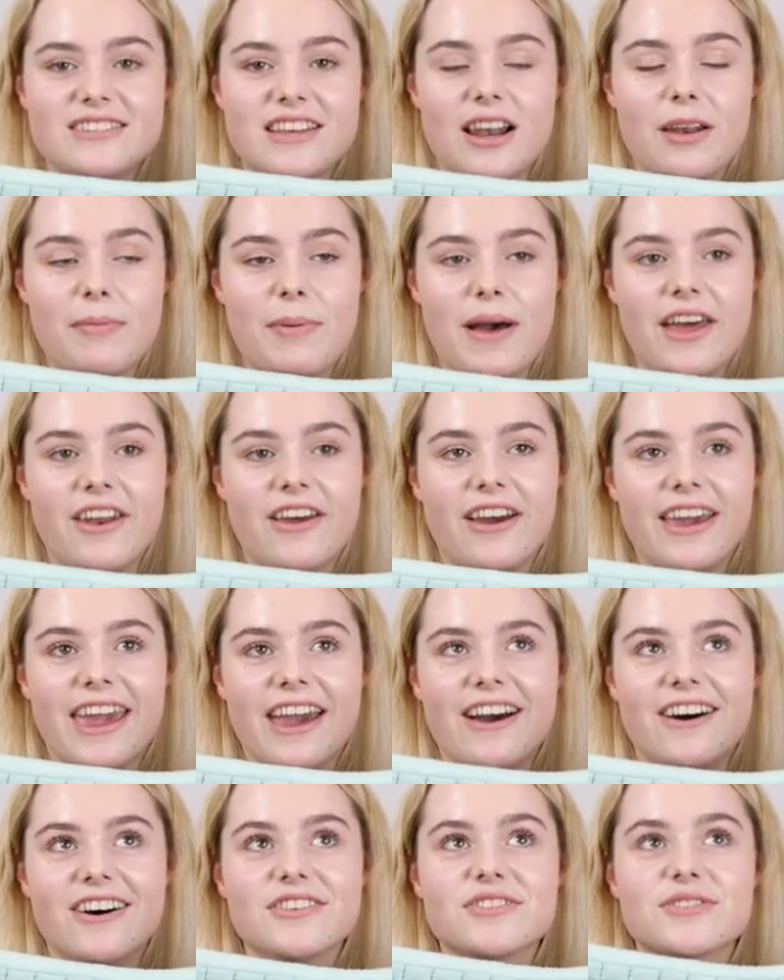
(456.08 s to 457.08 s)
saddle pad I
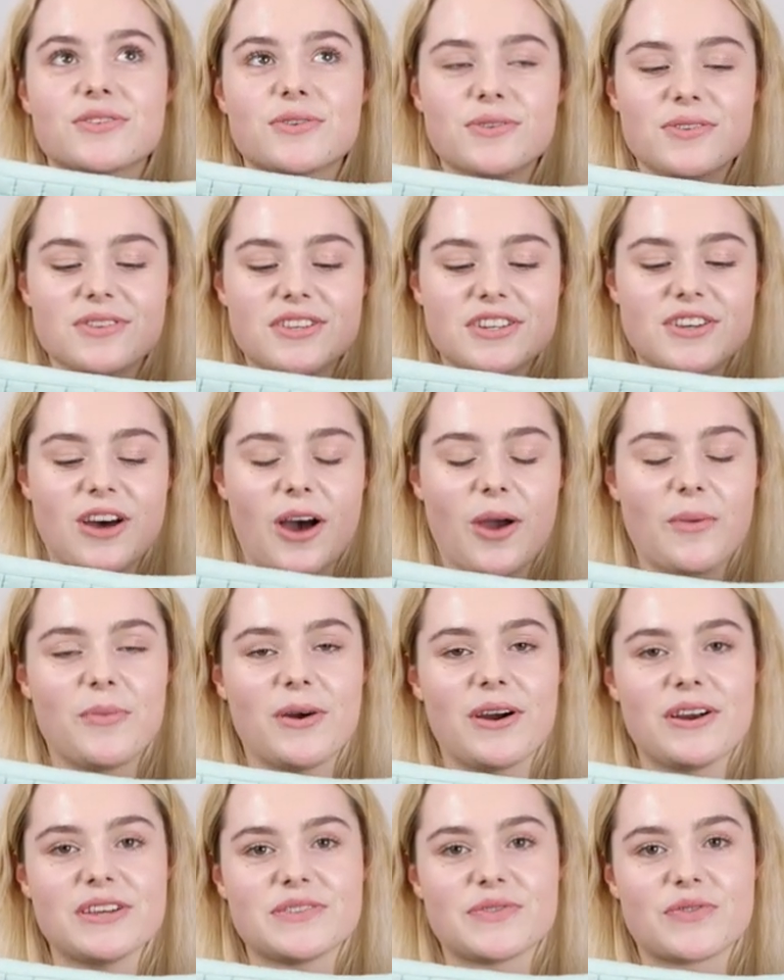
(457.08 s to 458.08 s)
get asked all the time
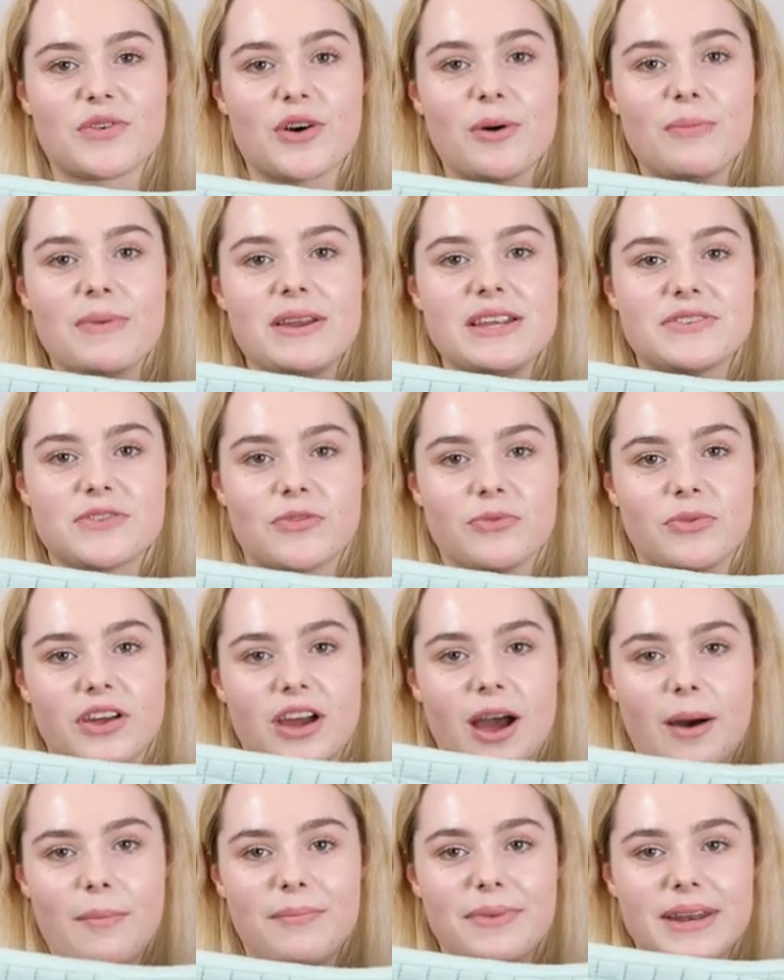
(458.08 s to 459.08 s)
where it's from, and it's from
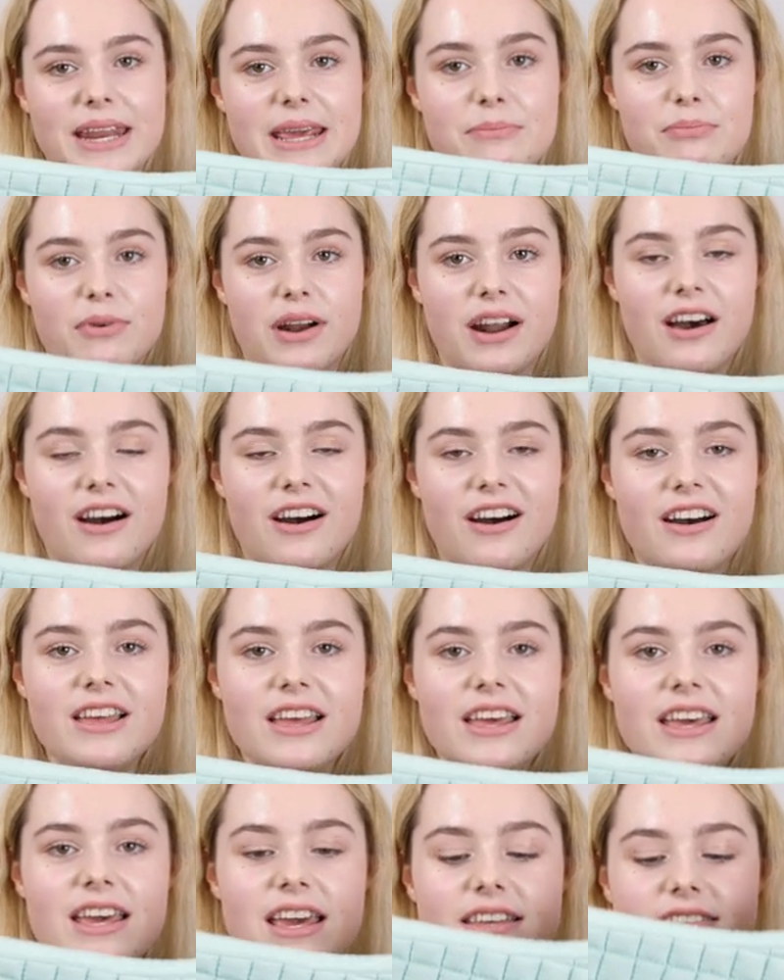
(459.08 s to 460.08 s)
the company Brilla.
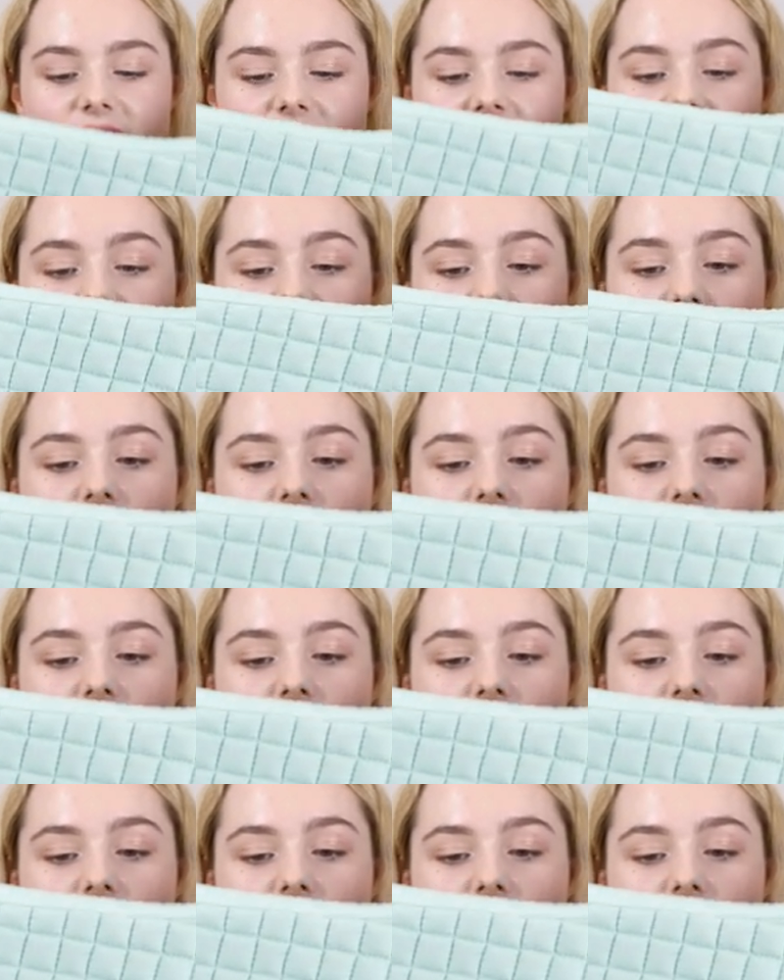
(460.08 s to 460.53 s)
It's in this